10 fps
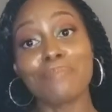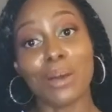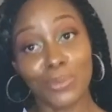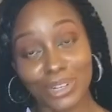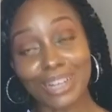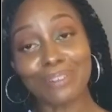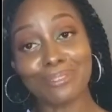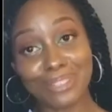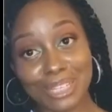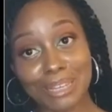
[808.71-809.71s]
my workout
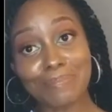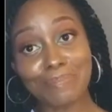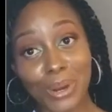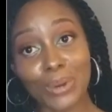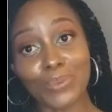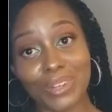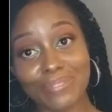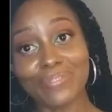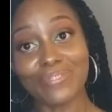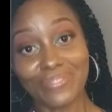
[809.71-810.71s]
routine part
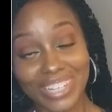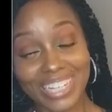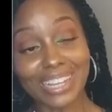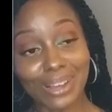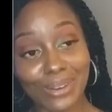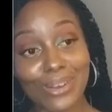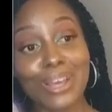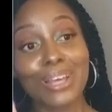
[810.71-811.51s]
1 video,